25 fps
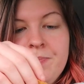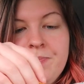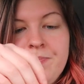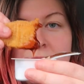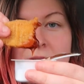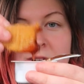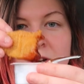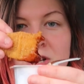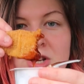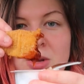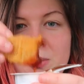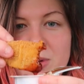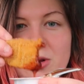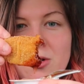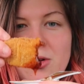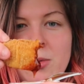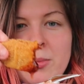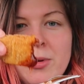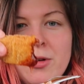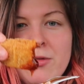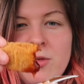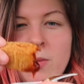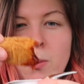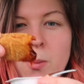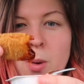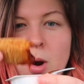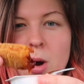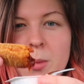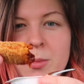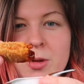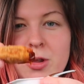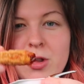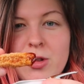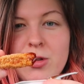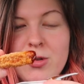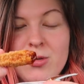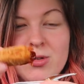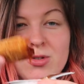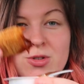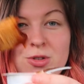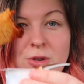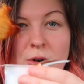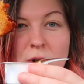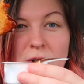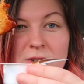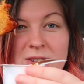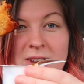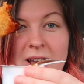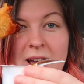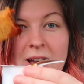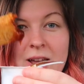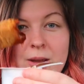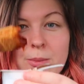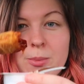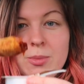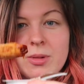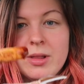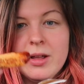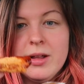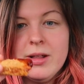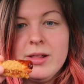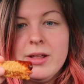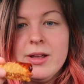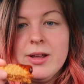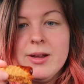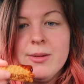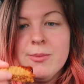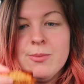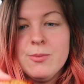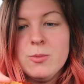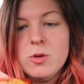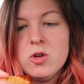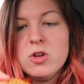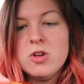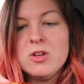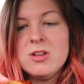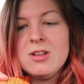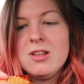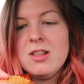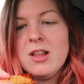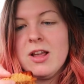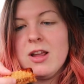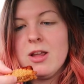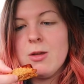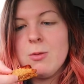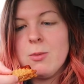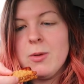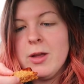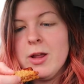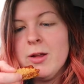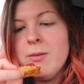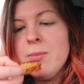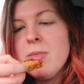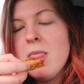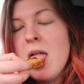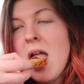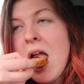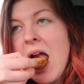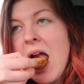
I've actually been on a bit of a barbecue sauce hype lately, which isn't like me.